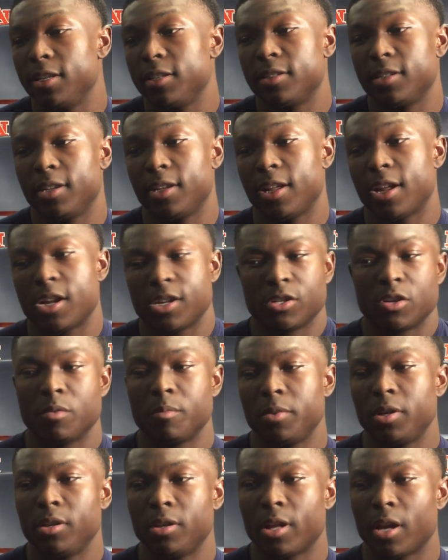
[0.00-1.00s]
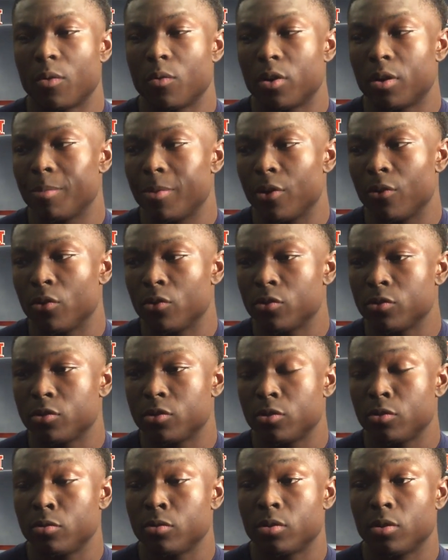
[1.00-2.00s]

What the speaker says: He said that's gonna be like one of my roles too.